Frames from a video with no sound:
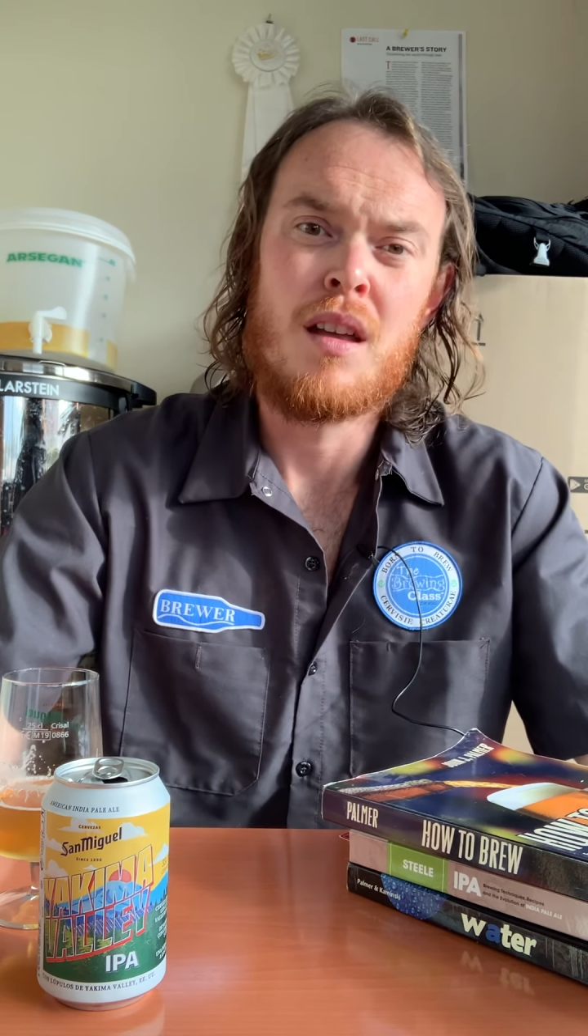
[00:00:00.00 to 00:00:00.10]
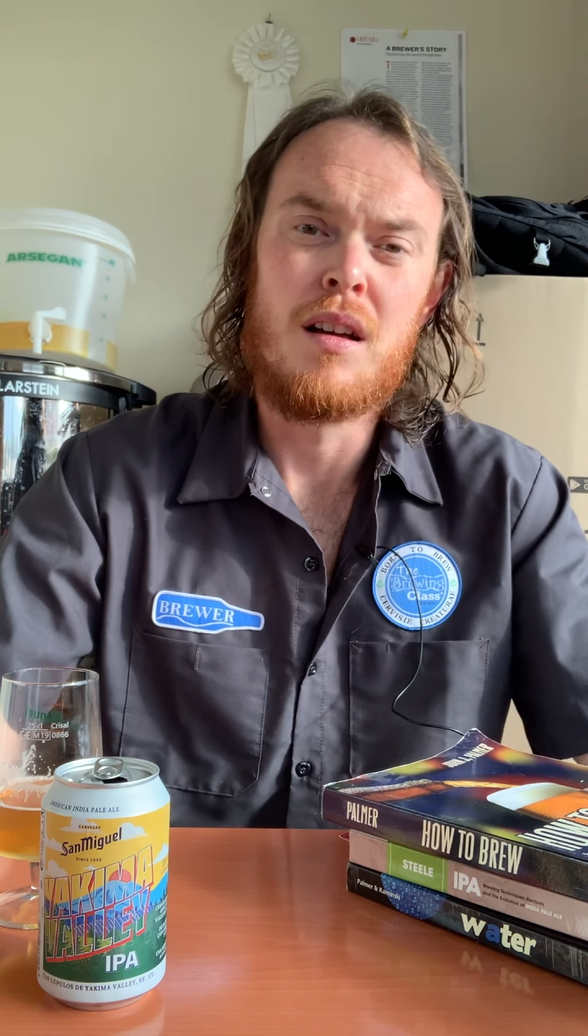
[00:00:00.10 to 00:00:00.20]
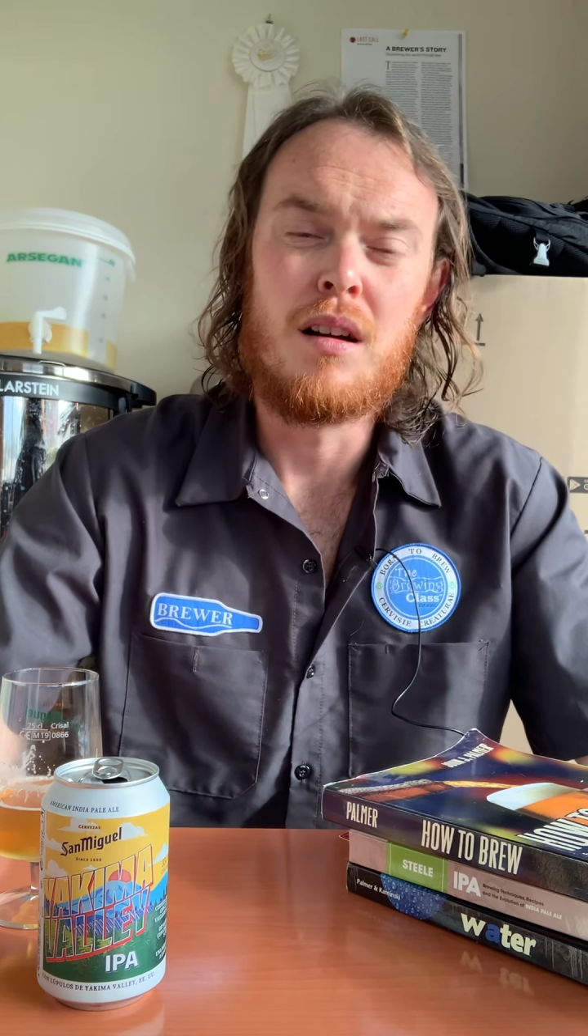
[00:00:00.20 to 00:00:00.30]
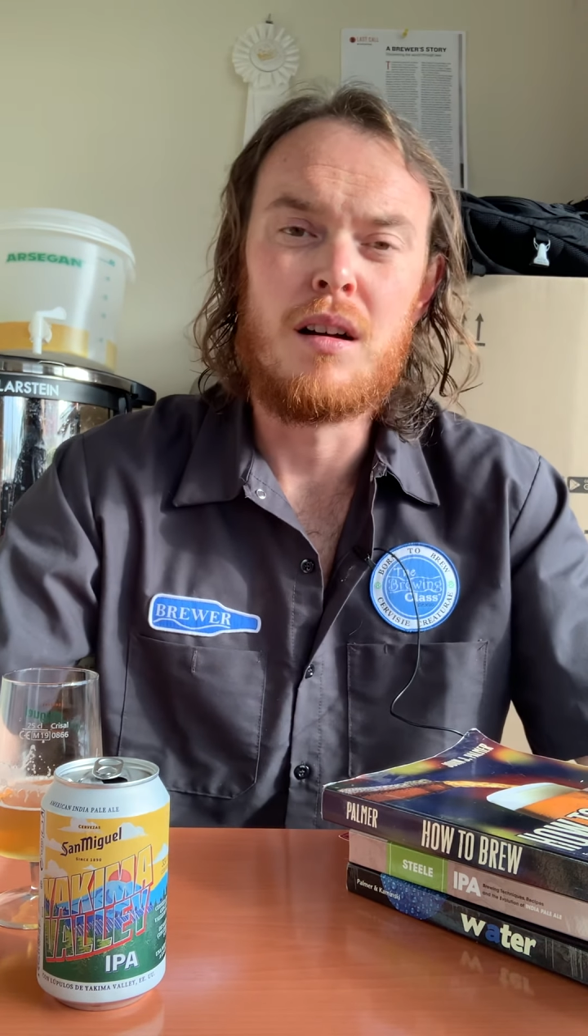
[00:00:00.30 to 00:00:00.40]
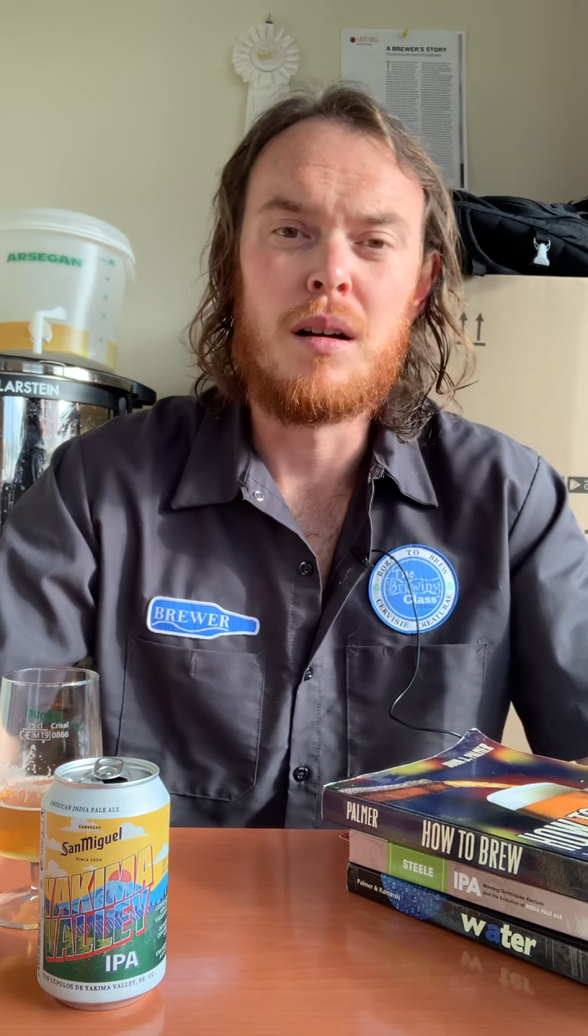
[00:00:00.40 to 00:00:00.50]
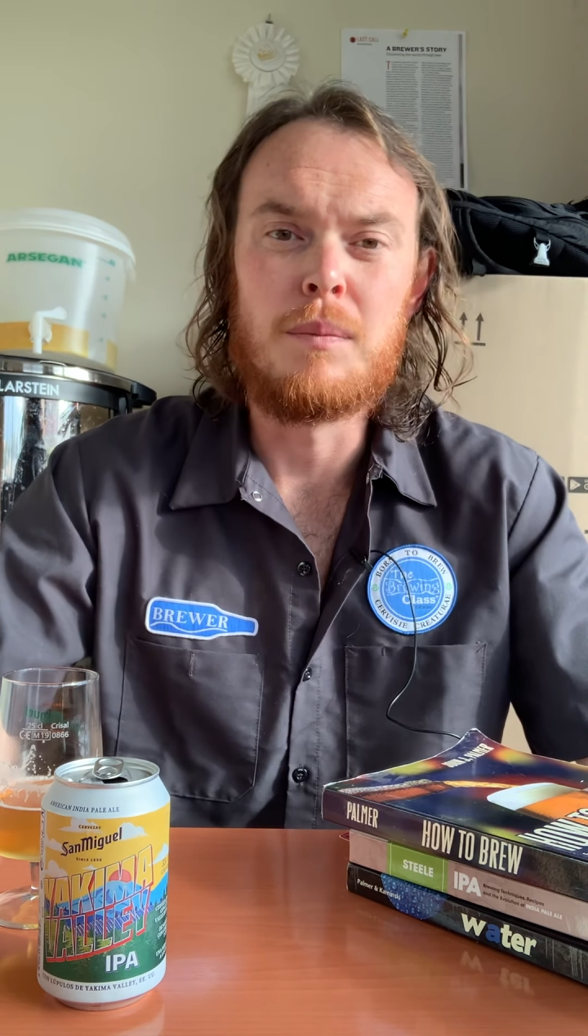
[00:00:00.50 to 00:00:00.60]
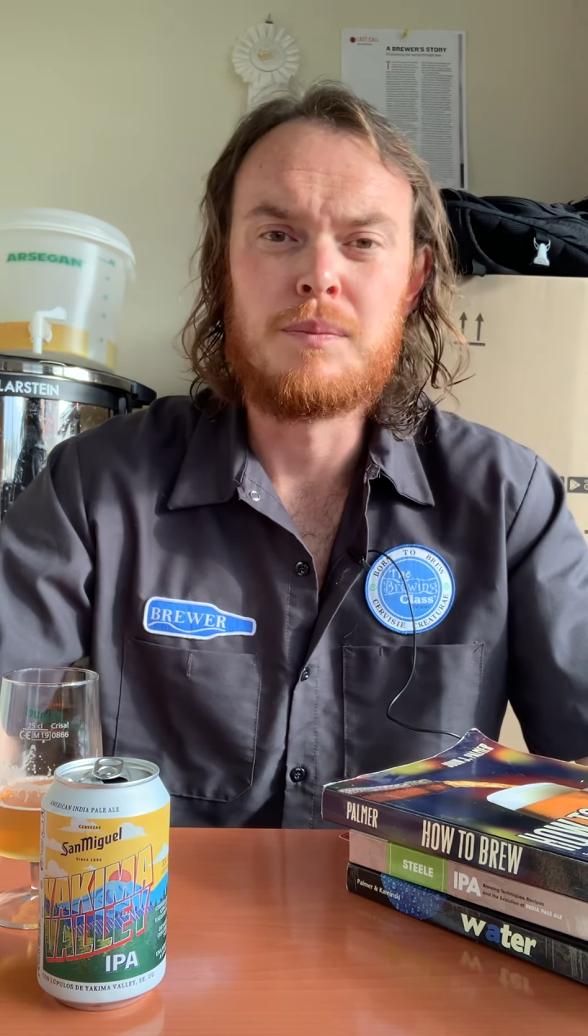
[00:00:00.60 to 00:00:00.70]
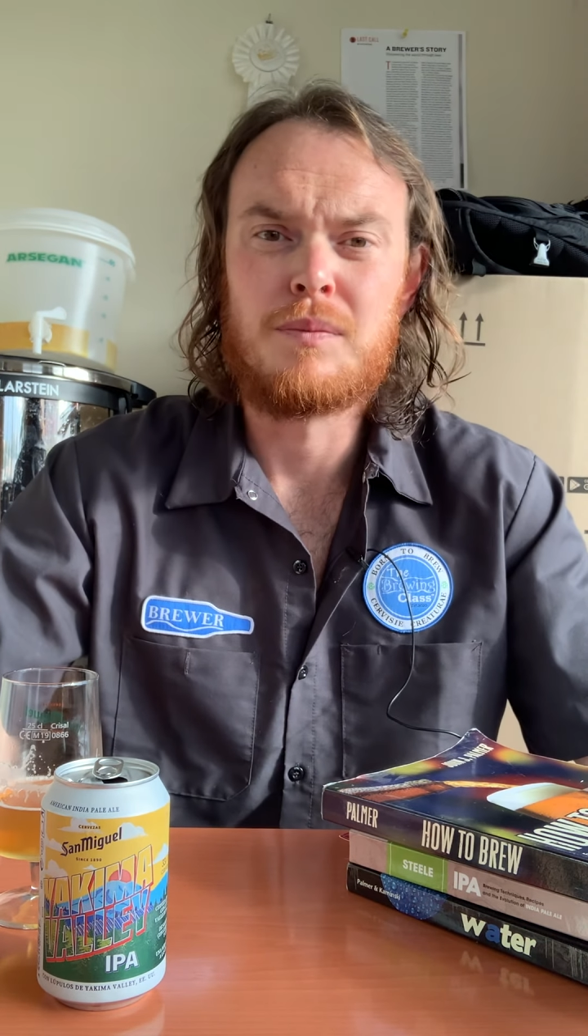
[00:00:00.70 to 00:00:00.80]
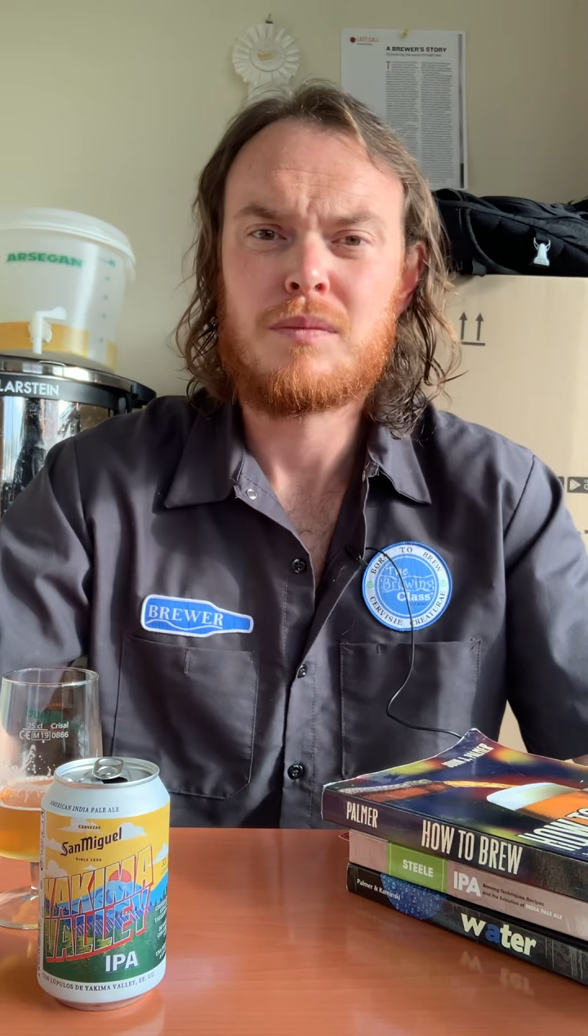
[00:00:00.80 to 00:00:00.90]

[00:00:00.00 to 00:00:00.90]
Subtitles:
And